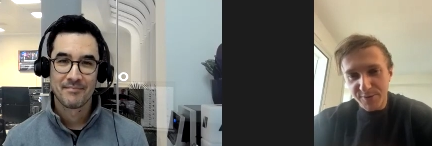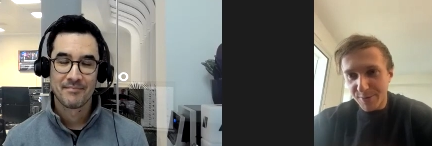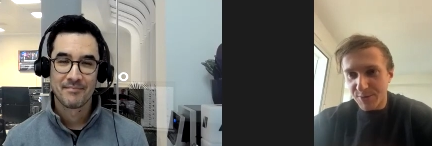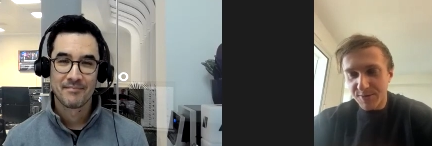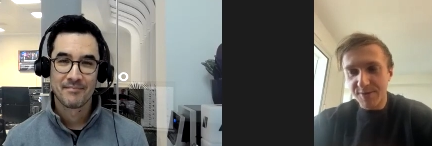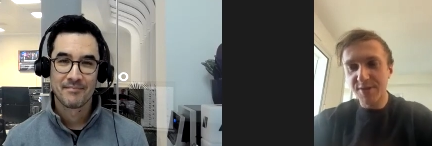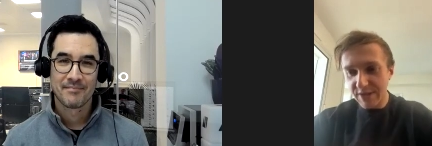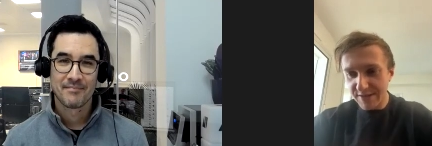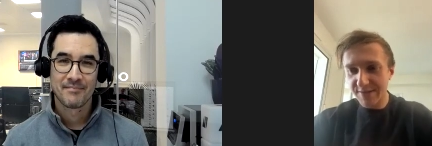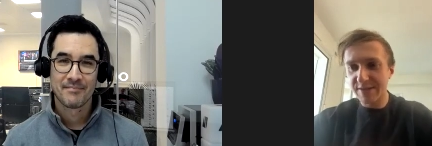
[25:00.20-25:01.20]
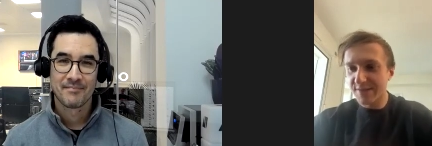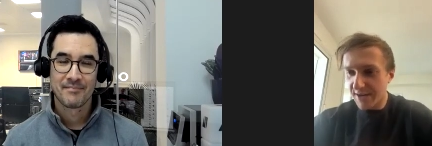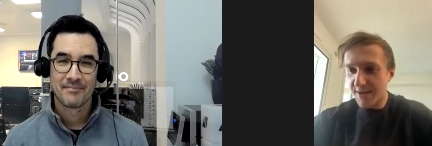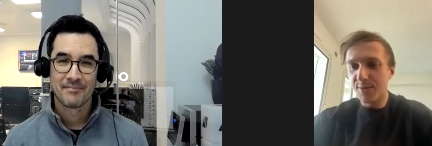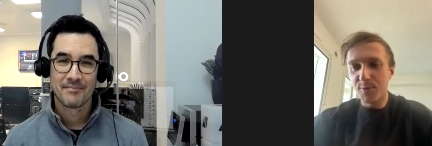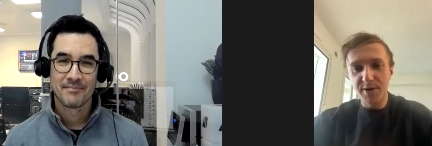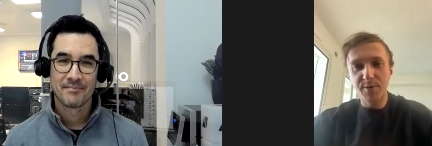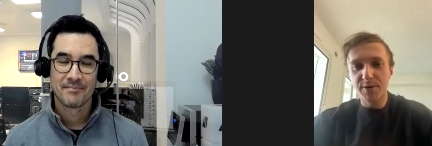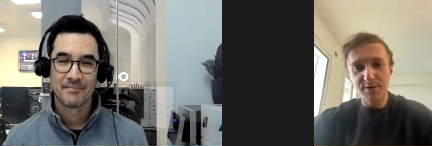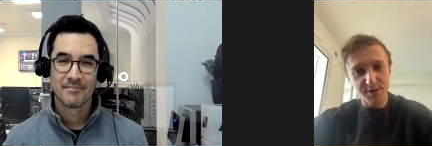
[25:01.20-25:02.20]
Speaker 1: other options. This is exactly what I
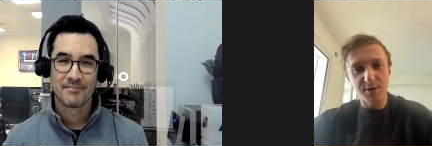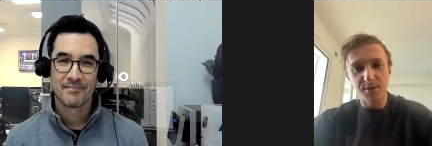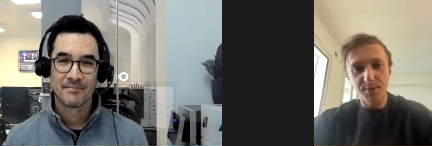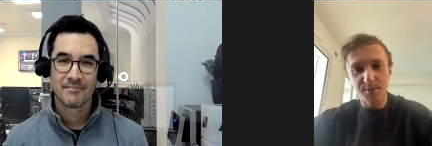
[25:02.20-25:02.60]
want to do